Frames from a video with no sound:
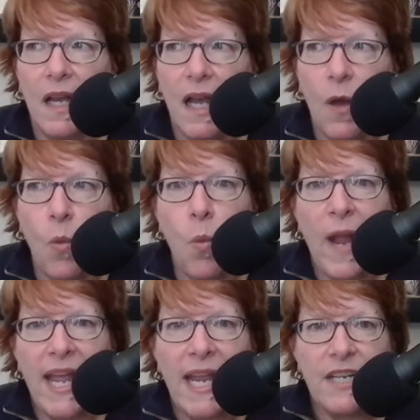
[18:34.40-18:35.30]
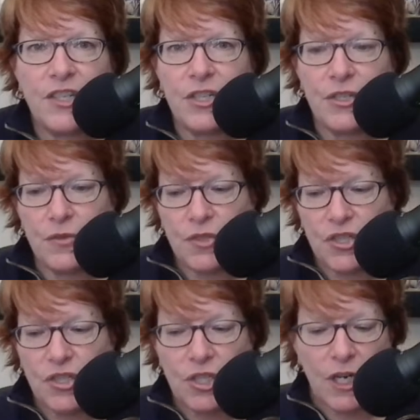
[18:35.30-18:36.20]
a way to
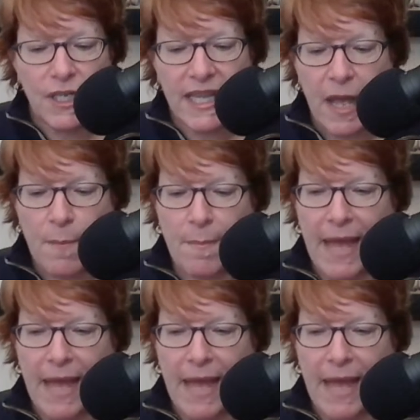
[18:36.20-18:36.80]
start that